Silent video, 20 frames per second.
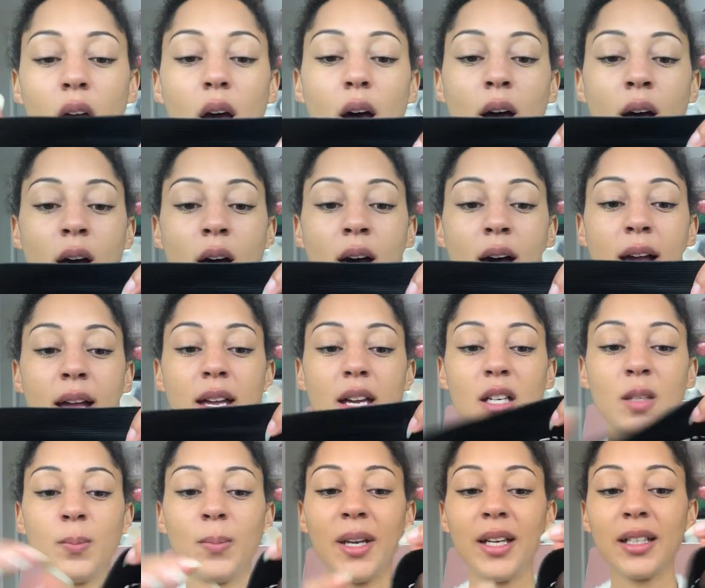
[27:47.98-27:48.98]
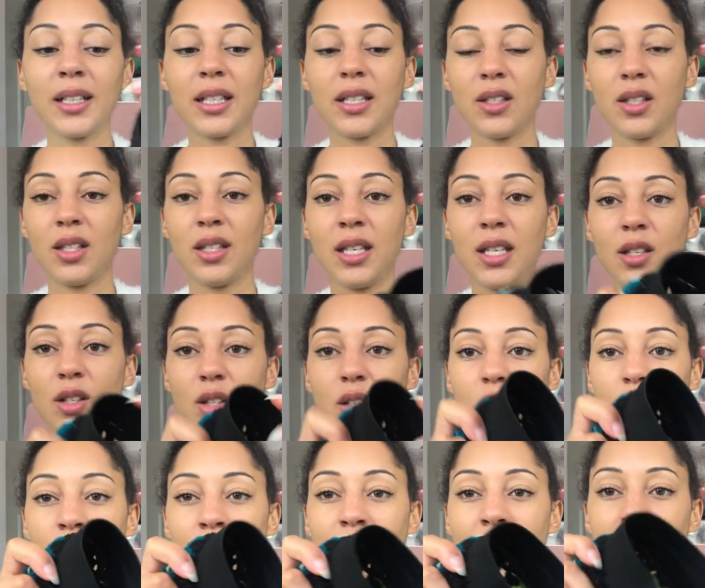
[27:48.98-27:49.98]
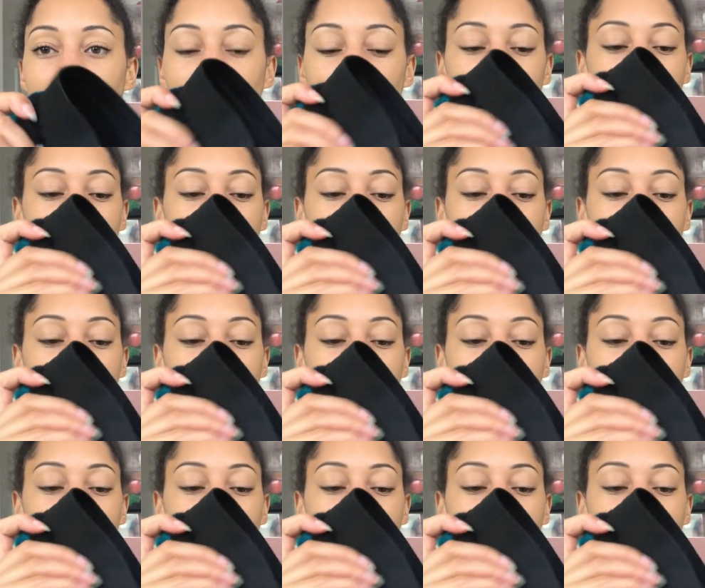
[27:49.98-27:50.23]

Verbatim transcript: I had blanket stitched around